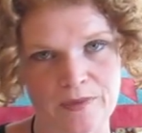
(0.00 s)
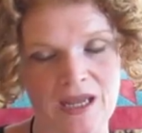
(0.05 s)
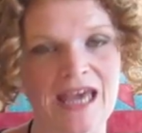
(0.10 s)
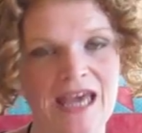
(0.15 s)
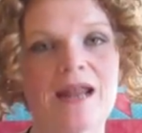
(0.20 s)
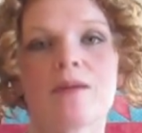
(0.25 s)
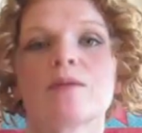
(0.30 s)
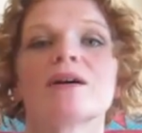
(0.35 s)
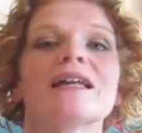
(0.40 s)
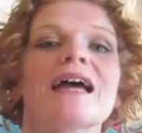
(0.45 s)

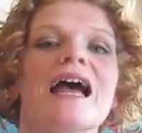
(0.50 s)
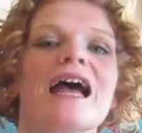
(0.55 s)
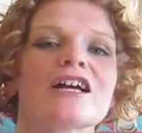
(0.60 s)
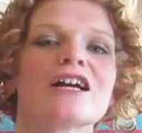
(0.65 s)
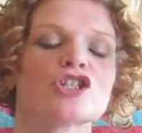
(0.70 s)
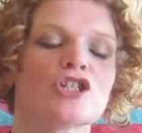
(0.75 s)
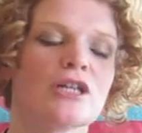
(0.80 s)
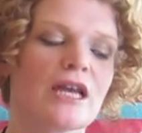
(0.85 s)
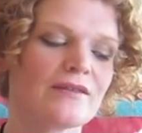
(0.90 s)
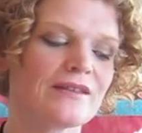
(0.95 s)
And I'm gonna
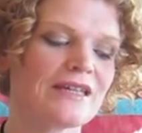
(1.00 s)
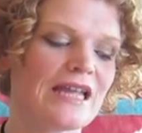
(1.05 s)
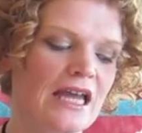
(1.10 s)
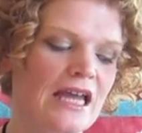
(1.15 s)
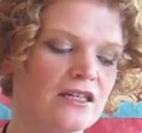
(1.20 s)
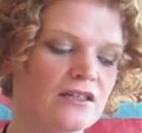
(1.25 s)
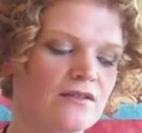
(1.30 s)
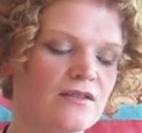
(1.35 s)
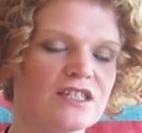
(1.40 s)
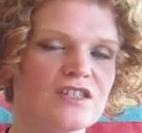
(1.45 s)
actually, at the
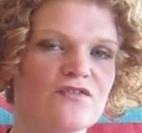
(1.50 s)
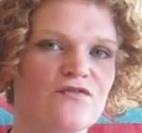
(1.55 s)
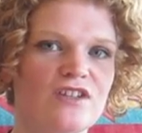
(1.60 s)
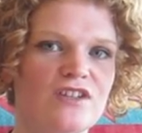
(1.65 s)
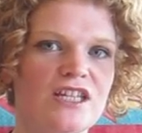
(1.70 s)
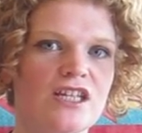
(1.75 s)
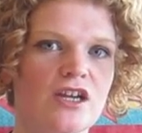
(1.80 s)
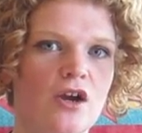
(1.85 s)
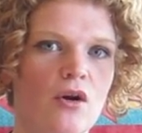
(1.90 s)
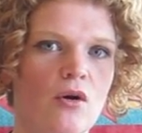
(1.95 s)
end of this
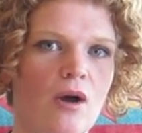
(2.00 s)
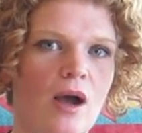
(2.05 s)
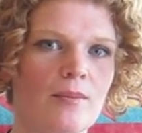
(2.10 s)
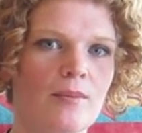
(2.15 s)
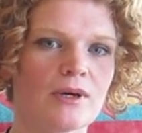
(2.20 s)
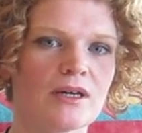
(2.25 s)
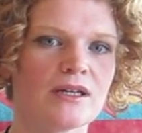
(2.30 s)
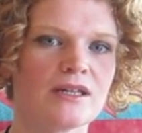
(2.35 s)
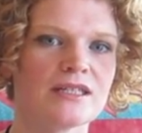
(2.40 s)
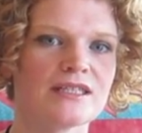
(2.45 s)
video,
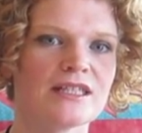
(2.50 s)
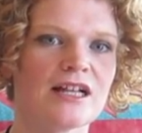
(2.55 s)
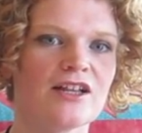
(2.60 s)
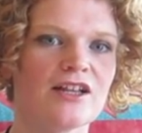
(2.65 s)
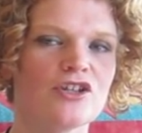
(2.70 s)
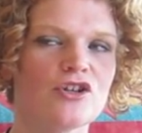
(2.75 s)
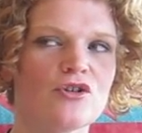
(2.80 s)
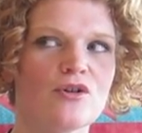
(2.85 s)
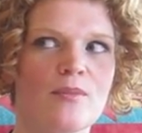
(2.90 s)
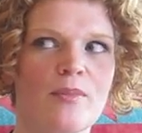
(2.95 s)
I'm gonna tell
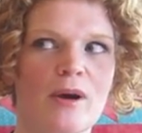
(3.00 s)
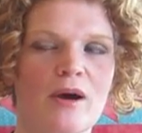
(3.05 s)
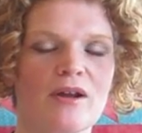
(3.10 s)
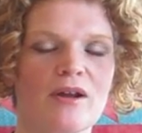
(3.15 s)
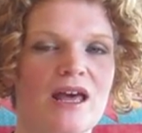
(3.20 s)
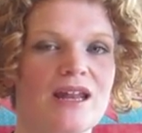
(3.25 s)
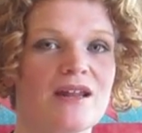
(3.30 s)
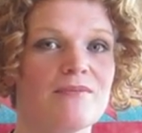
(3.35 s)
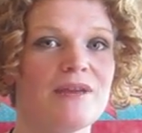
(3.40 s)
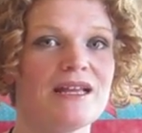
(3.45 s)
you about
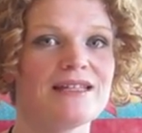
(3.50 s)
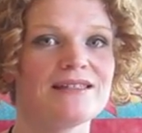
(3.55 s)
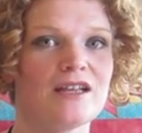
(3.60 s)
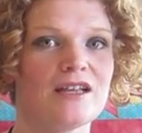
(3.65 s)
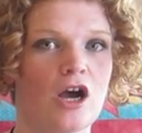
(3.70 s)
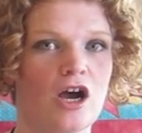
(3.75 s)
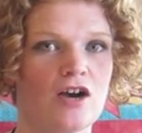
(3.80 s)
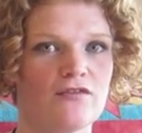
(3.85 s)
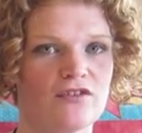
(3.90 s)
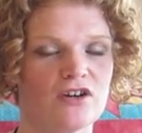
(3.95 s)
an
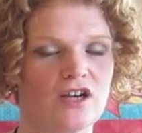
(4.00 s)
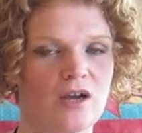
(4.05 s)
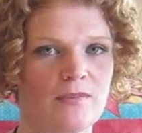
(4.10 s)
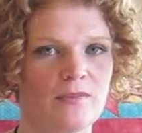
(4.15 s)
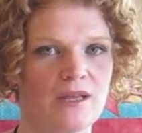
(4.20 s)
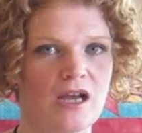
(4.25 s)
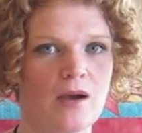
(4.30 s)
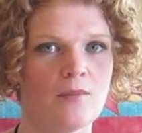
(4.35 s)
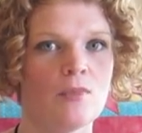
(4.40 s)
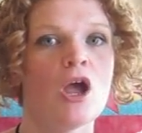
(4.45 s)
amazing offer
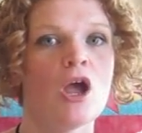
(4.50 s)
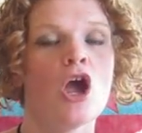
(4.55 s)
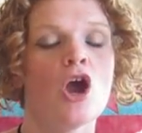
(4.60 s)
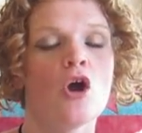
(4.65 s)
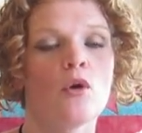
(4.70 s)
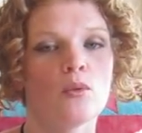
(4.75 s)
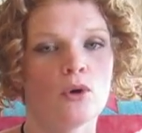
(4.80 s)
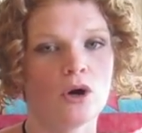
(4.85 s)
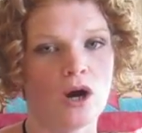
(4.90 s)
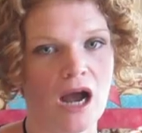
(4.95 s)
coming up
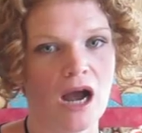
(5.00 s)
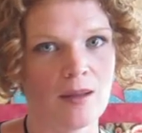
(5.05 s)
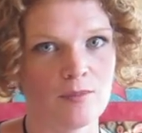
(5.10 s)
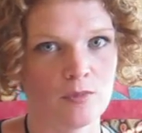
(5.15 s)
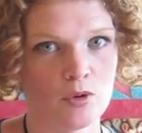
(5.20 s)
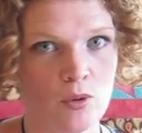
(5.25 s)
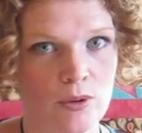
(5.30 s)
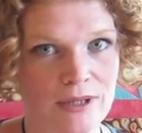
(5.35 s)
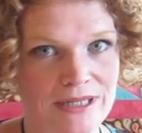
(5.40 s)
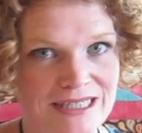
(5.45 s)
where
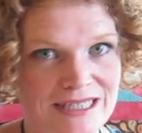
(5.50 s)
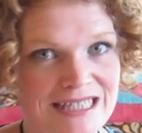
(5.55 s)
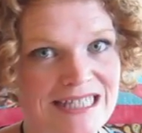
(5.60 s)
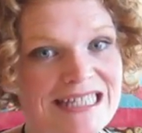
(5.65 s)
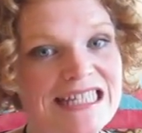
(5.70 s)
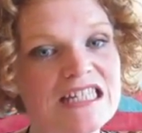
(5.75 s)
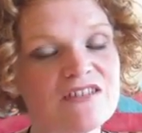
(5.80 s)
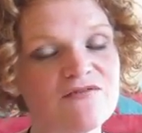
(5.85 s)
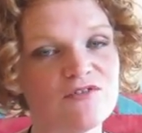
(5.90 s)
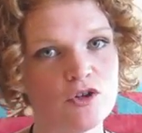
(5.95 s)
I'm going to
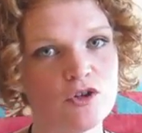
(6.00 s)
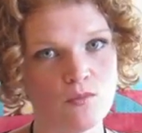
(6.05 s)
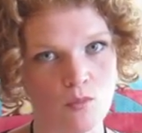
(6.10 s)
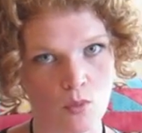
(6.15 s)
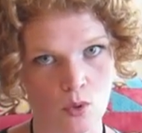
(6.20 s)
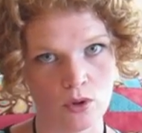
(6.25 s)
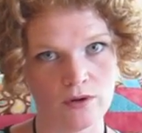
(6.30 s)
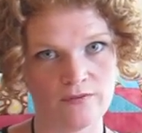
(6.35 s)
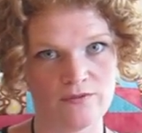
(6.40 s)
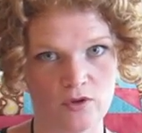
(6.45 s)
give you
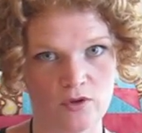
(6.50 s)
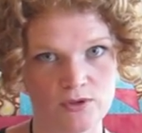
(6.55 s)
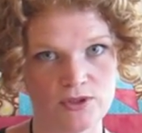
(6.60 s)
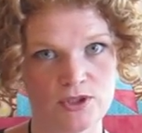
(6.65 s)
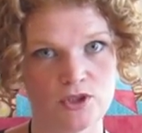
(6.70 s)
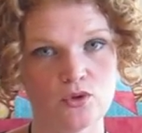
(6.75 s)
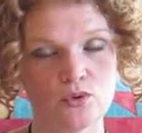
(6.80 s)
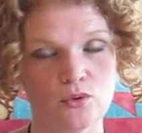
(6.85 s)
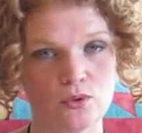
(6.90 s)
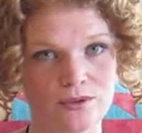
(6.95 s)
more of those
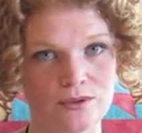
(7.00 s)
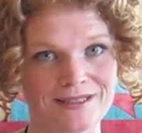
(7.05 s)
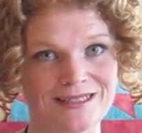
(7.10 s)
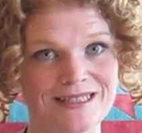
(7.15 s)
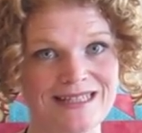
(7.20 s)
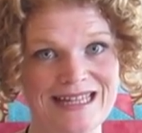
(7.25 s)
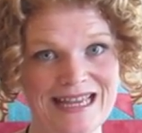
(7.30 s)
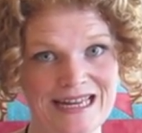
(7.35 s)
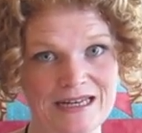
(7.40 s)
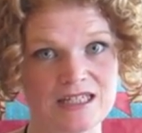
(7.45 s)
tools
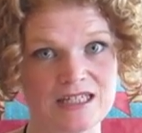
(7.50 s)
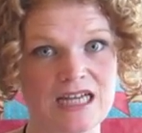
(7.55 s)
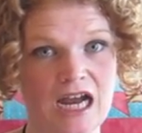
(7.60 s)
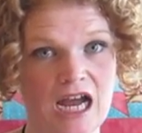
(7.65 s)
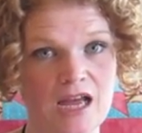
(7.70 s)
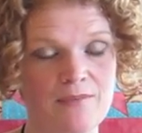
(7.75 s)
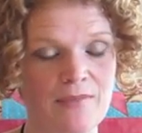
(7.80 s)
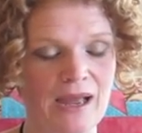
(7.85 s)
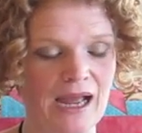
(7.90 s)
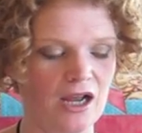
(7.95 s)
to get
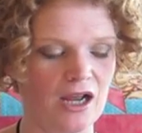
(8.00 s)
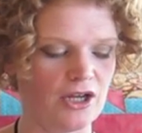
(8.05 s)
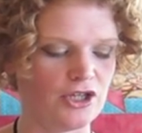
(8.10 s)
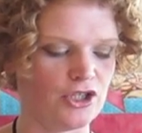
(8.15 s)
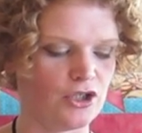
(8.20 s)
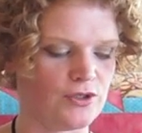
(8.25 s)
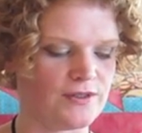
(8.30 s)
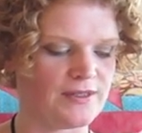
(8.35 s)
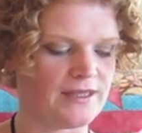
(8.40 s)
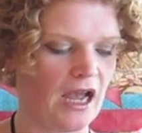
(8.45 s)
time back on
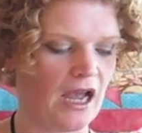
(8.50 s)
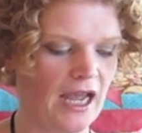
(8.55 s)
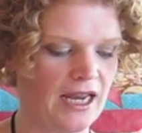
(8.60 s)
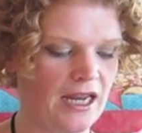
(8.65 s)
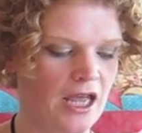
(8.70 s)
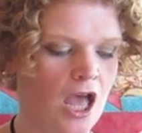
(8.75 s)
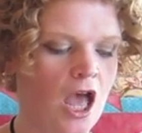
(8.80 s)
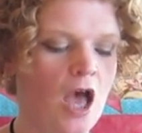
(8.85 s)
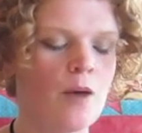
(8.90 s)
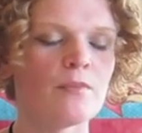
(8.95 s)
your side.
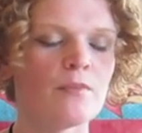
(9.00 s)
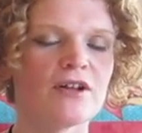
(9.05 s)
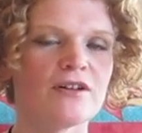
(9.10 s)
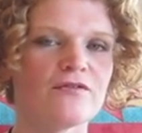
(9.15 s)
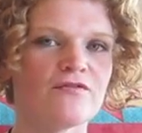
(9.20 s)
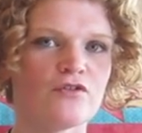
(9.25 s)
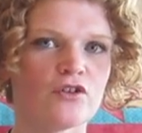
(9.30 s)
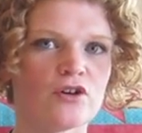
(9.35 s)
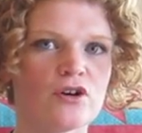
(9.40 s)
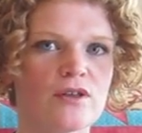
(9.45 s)
But
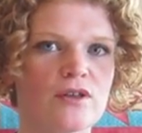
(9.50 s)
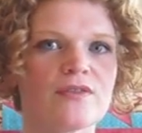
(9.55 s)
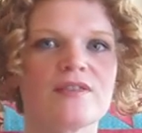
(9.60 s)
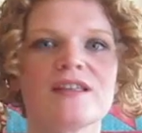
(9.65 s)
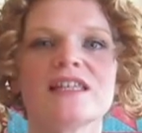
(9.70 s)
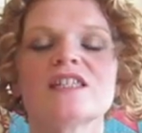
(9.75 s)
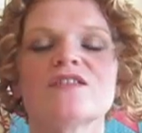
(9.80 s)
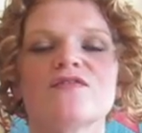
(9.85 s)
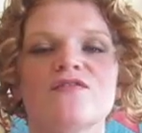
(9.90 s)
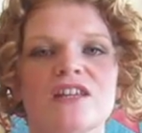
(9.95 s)
for
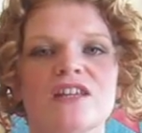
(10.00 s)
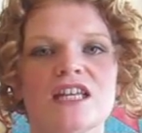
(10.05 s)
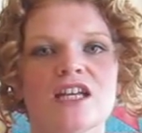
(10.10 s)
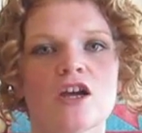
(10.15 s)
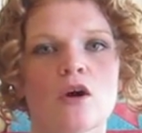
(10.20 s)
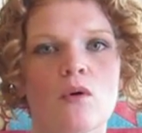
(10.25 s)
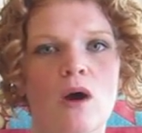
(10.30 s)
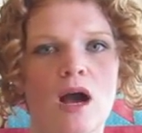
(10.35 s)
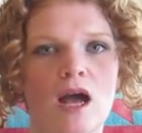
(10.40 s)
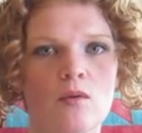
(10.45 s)
this
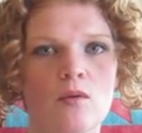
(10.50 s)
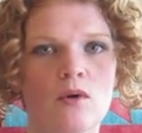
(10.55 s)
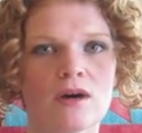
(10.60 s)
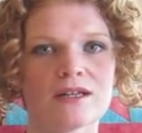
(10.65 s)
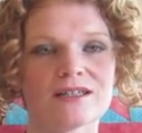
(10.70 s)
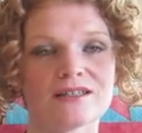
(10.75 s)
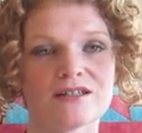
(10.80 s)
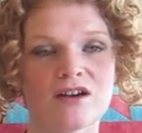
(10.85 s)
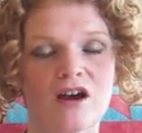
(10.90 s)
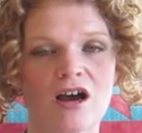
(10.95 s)
video, I
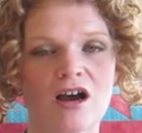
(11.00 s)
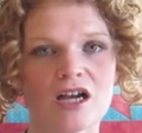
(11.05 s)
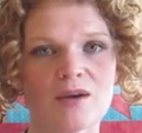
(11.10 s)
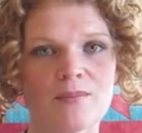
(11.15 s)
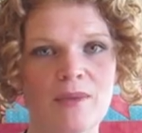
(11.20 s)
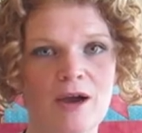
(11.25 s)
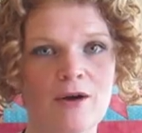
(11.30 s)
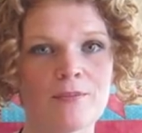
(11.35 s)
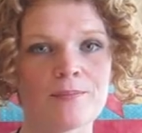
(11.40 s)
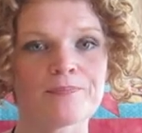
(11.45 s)
want to talk
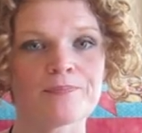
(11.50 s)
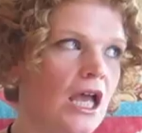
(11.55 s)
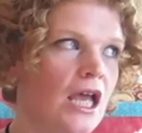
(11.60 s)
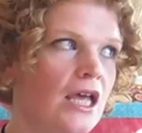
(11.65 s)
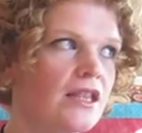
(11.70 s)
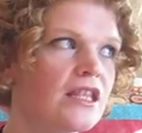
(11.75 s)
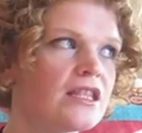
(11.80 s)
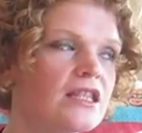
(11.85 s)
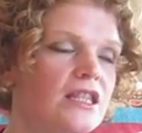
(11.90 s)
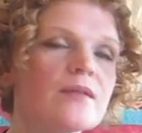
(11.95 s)
about
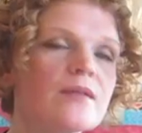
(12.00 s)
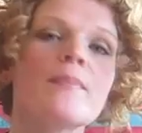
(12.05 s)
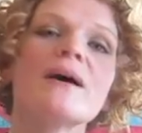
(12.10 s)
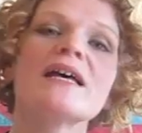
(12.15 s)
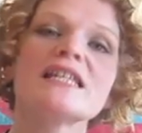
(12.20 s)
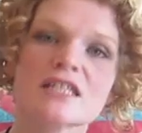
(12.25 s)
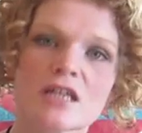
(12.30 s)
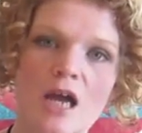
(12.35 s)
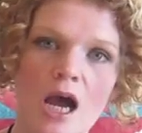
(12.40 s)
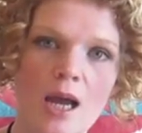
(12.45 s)
the, the
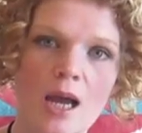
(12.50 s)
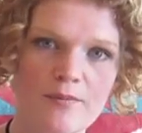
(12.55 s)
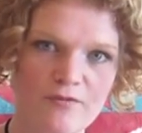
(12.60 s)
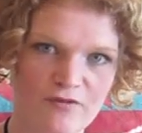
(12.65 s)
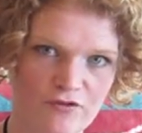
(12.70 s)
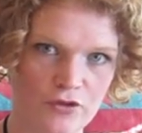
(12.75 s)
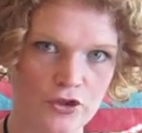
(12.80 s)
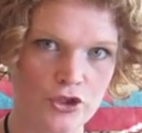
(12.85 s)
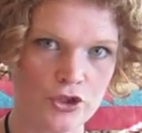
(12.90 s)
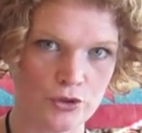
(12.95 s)
best time
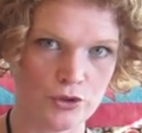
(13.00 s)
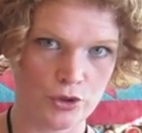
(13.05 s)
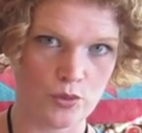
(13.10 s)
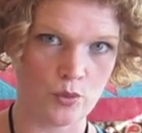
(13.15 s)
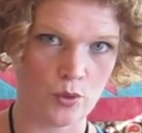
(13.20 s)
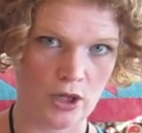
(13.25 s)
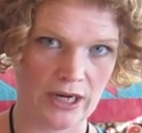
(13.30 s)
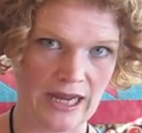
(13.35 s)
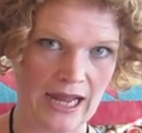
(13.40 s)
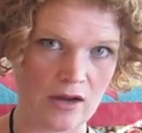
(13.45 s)
for you to
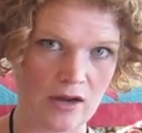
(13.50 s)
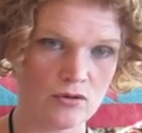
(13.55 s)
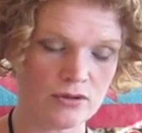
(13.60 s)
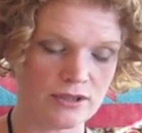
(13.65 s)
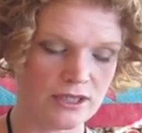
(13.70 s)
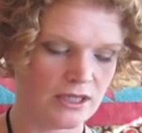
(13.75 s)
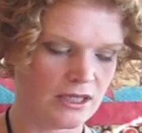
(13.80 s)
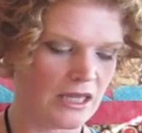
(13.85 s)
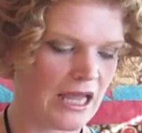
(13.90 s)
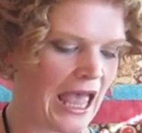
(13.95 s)
work
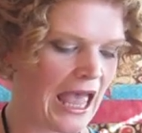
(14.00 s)
out.